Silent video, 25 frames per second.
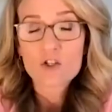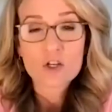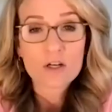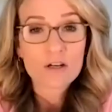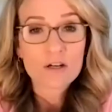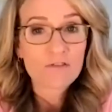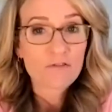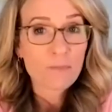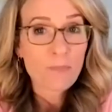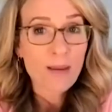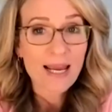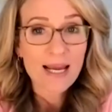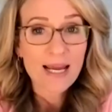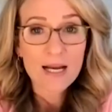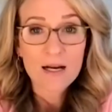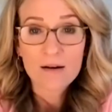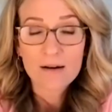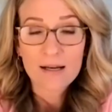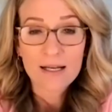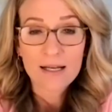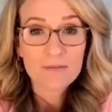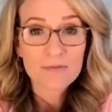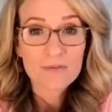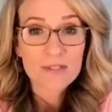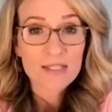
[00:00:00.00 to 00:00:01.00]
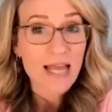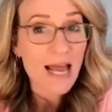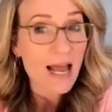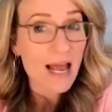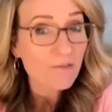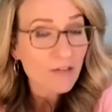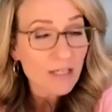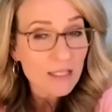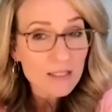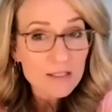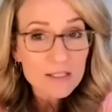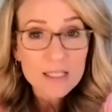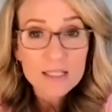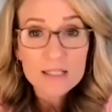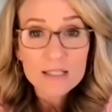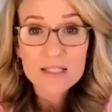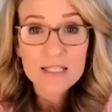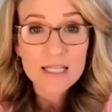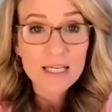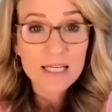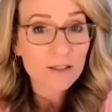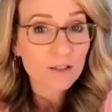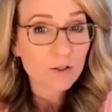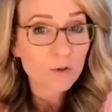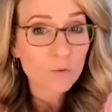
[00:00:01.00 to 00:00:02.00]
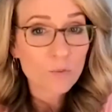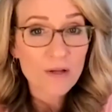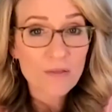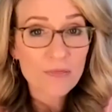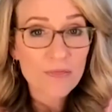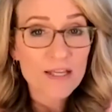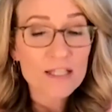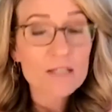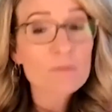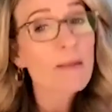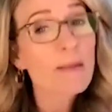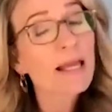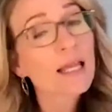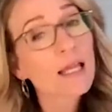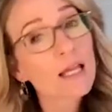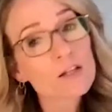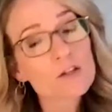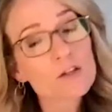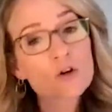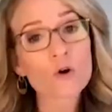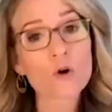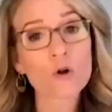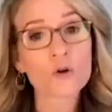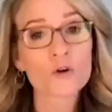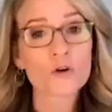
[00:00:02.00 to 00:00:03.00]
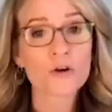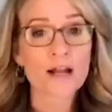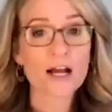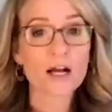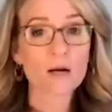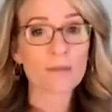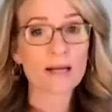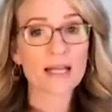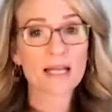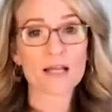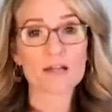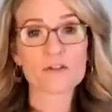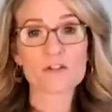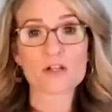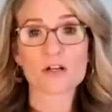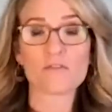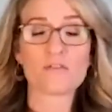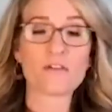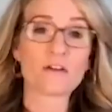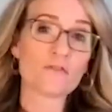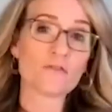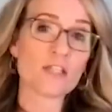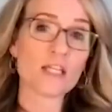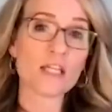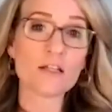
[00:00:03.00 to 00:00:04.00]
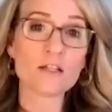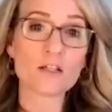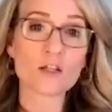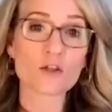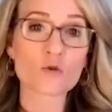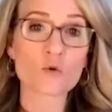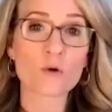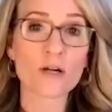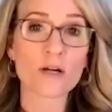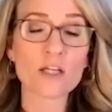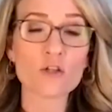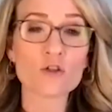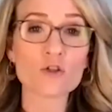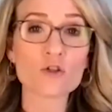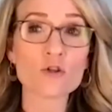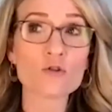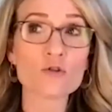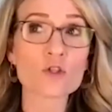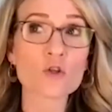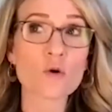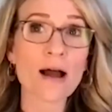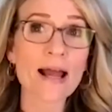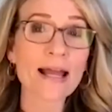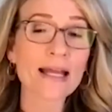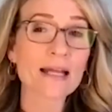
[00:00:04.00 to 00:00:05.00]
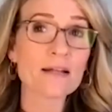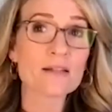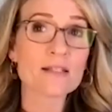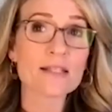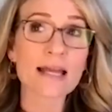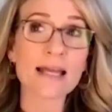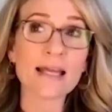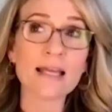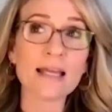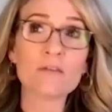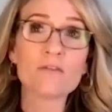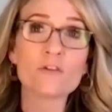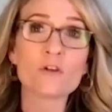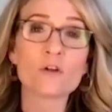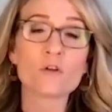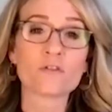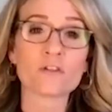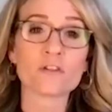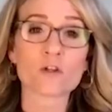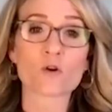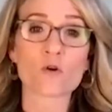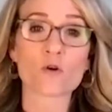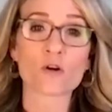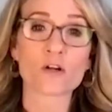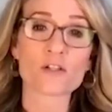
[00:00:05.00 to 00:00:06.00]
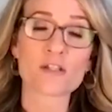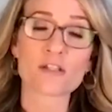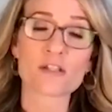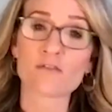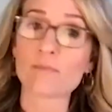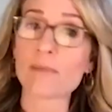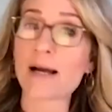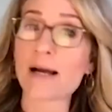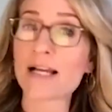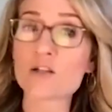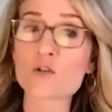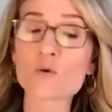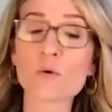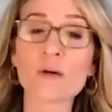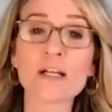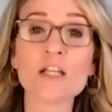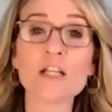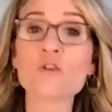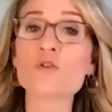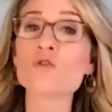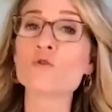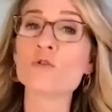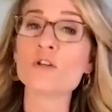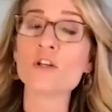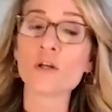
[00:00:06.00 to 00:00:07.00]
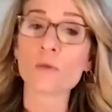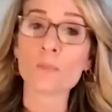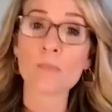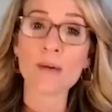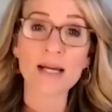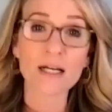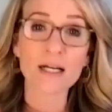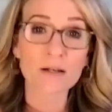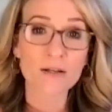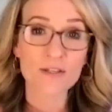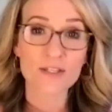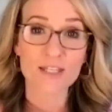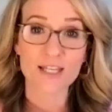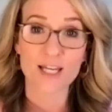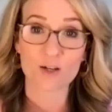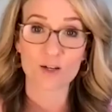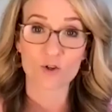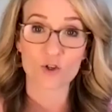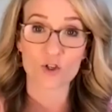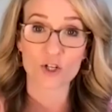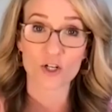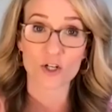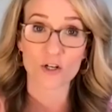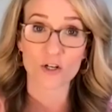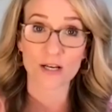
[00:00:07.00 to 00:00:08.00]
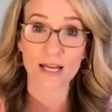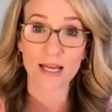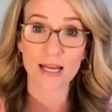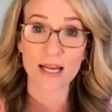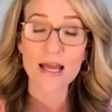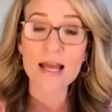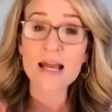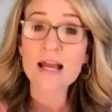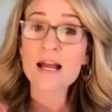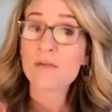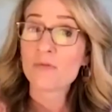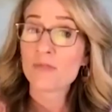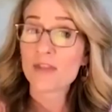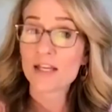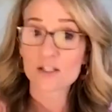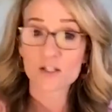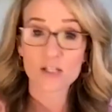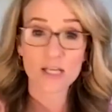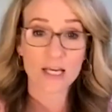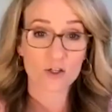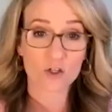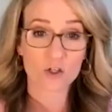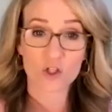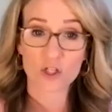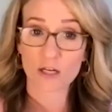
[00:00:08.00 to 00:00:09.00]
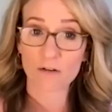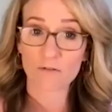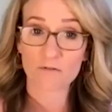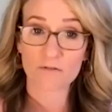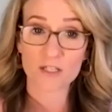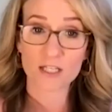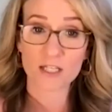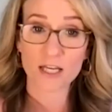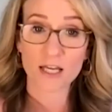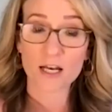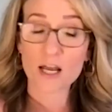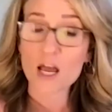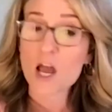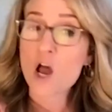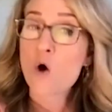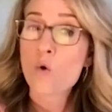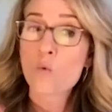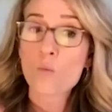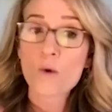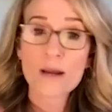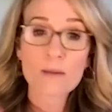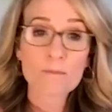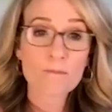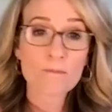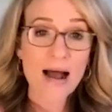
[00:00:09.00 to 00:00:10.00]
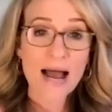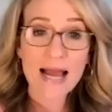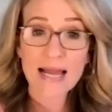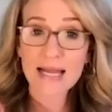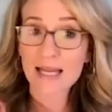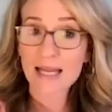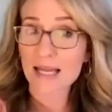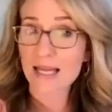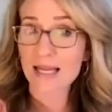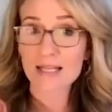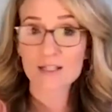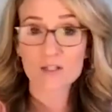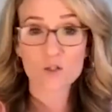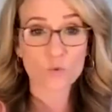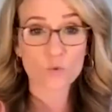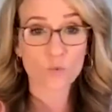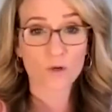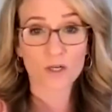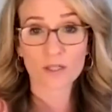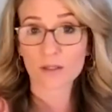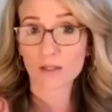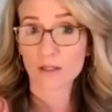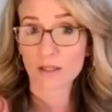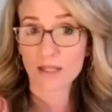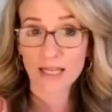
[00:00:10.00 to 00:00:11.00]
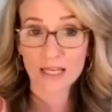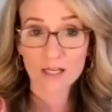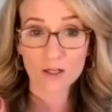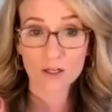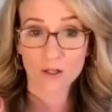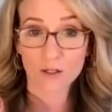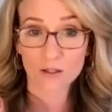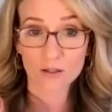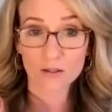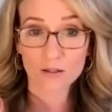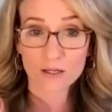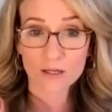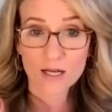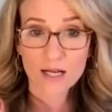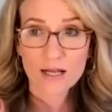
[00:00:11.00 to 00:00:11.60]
of parents having to deal with this. My kids are older now. My kids are 15 to 22. So I can say even over the course of my 22-year parenting journey, this has shifted. When my kids were little,